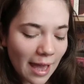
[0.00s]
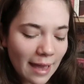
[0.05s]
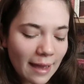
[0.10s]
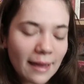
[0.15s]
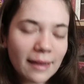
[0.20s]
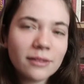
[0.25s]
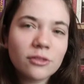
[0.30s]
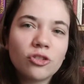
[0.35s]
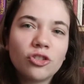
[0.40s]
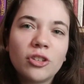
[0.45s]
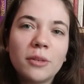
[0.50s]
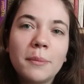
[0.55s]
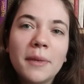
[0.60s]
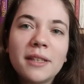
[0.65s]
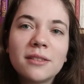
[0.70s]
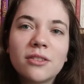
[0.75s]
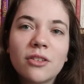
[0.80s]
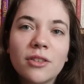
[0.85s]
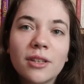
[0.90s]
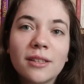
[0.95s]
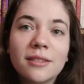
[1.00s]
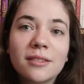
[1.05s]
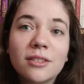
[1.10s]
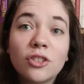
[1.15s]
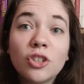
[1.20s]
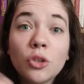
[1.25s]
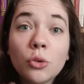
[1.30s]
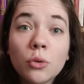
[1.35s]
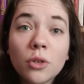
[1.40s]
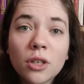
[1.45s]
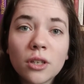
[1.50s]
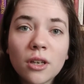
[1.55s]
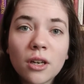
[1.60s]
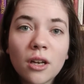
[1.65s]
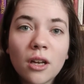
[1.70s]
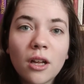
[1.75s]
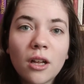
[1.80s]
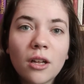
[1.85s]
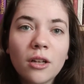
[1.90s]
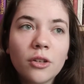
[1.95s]
And she meets this new
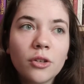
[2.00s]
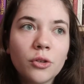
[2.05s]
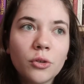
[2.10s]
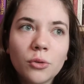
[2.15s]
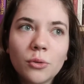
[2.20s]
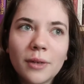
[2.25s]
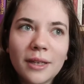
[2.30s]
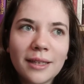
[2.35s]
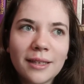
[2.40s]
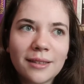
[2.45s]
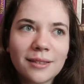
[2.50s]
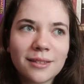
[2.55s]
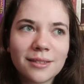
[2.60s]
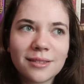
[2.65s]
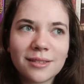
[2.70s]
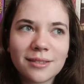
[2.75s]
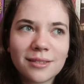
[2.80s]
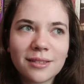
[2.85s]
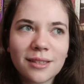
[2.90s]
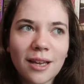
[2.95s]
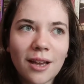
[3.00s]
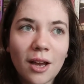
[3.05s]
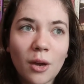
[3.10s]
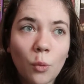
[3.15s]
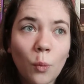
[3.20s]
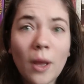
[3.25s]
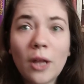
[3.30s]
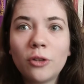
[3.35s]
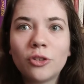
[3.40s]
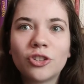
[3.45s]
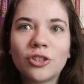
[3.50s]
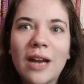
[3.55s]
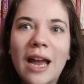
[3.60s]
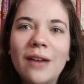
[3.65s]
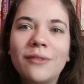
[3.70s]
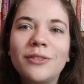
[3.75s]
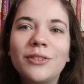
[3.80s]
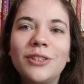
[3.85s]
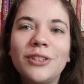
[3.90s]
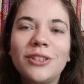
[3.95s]
girl who is
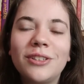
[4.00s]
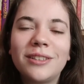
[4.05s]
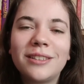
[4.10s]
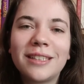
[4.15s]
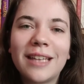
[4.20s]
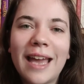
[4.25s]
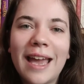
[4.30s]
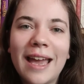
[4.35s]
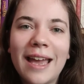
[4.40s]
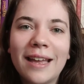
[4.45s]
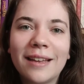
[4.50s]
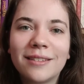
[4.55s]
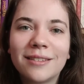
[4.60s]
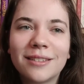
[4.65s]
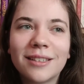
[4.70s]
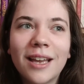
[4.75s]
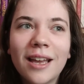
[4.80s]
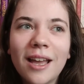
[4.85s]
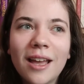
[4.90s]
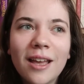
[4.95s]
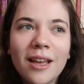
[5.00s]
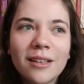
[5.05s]
well-traveled and